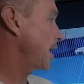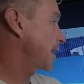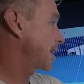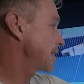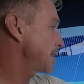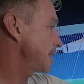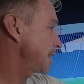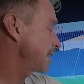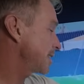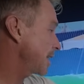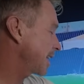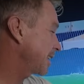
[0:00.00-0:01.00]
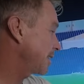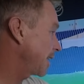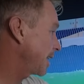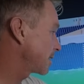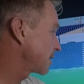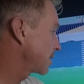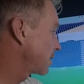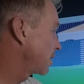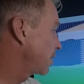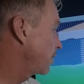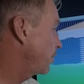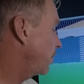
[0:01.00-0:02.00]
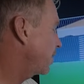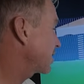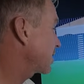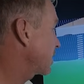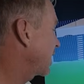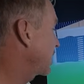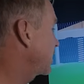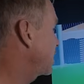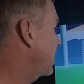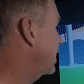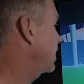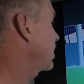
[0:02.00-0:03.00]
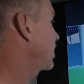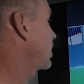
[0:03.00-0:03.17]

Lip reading: and you can see taking that fastest line down